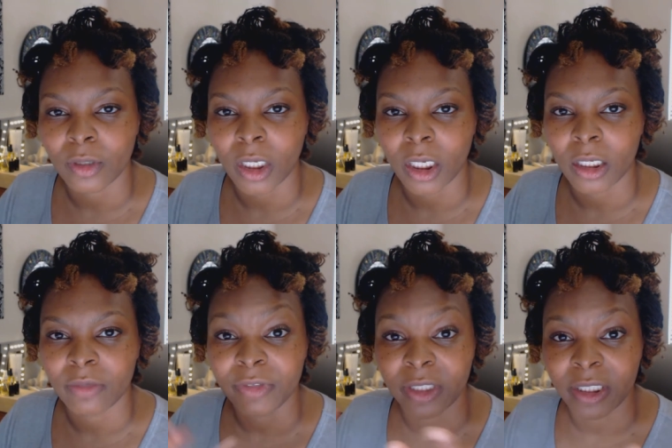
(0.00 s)
uh,
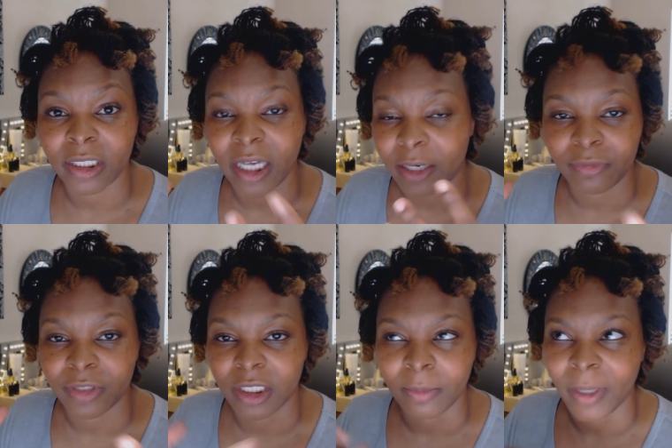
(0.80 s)
feeling I don't
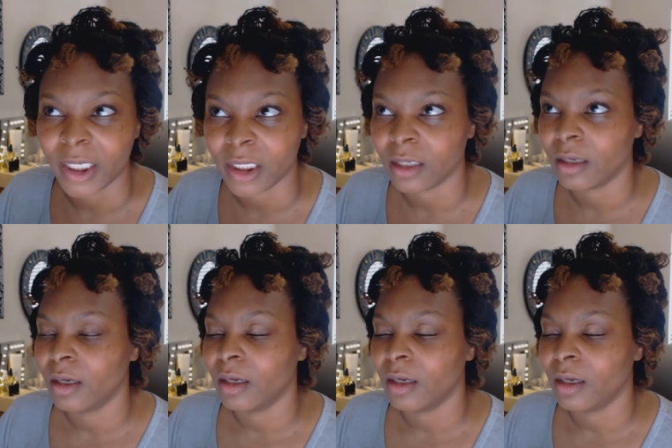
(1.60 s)
feel any pain